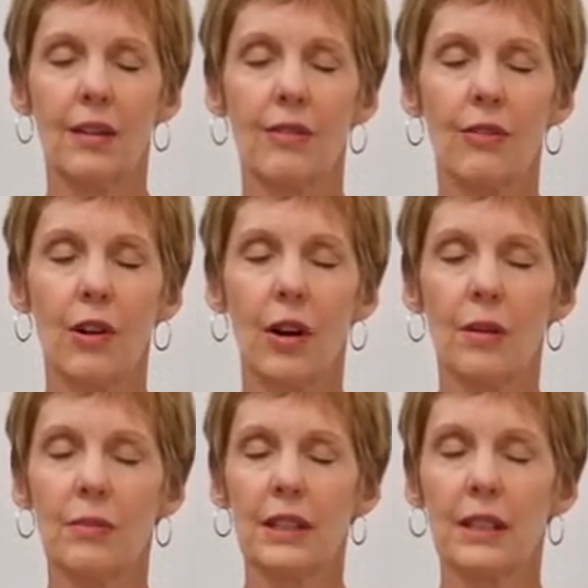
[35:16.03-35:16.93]

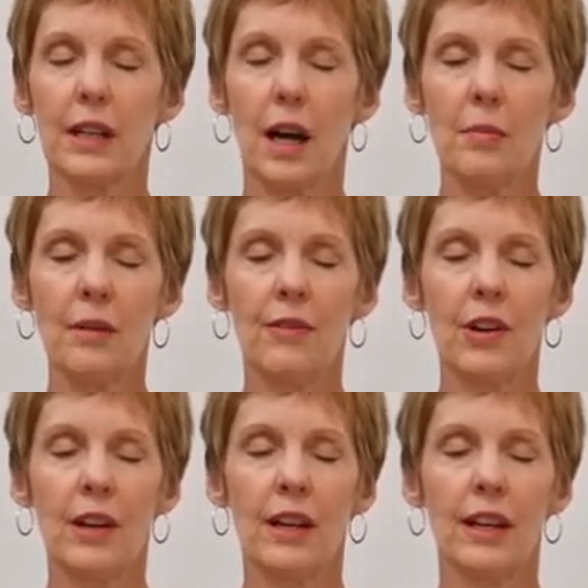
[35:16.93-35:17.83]
from the top of
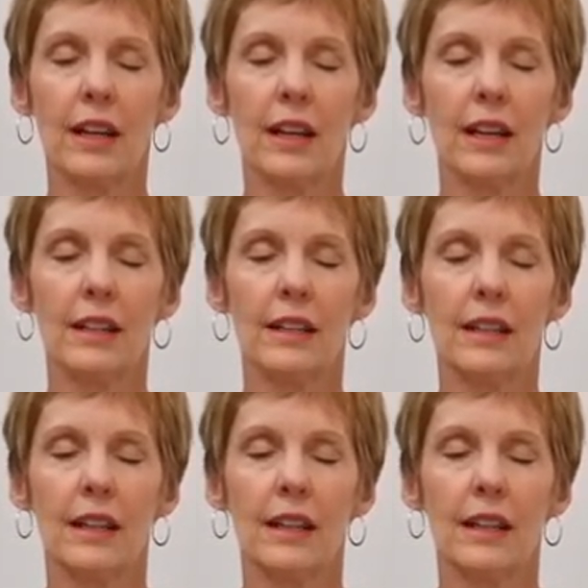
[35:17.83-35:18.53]
our head